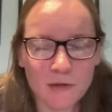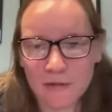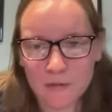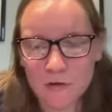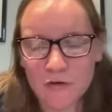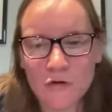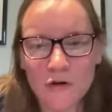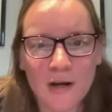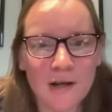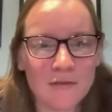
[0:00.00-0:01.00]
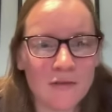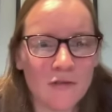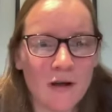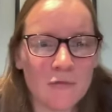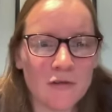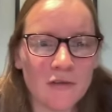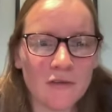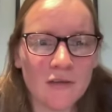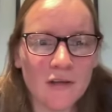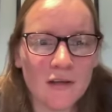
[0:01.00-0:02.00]
I said, when you know you're going to have
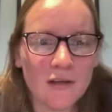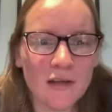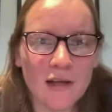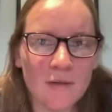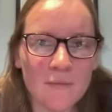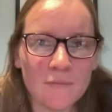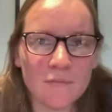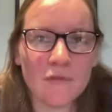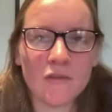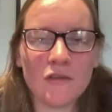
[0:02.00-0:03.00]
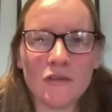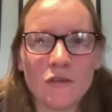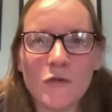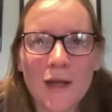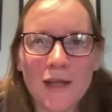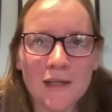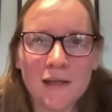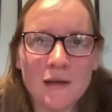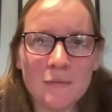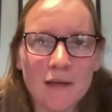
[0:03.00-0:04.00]
interruptions. There's so many
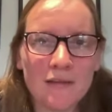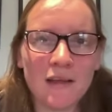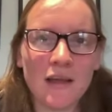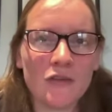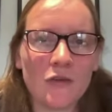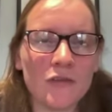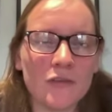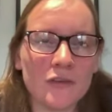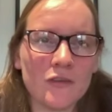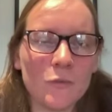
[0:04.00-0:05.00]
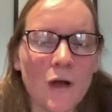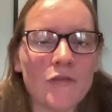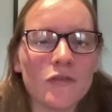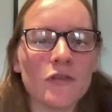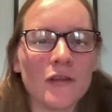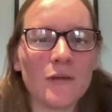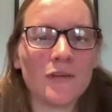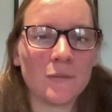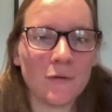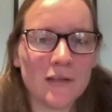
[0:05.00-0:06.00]
in mindset. That's obviously just whatever your
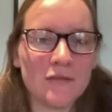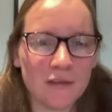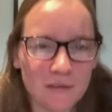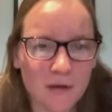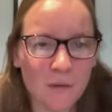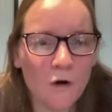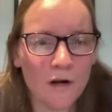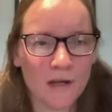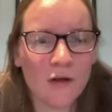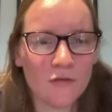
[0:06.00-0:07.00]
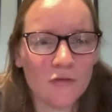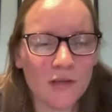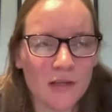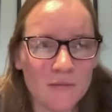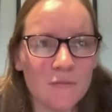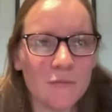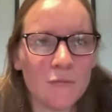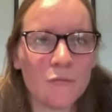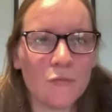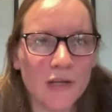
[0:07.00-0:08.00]
limiting belief is, like working on really
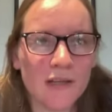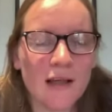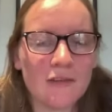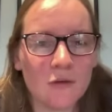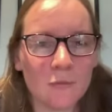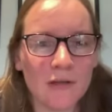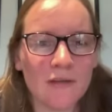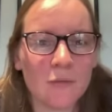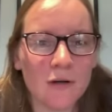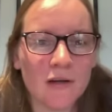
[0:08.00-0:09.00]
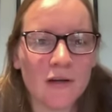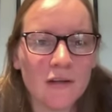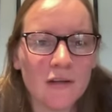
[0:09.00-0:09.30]
bringing that to a place where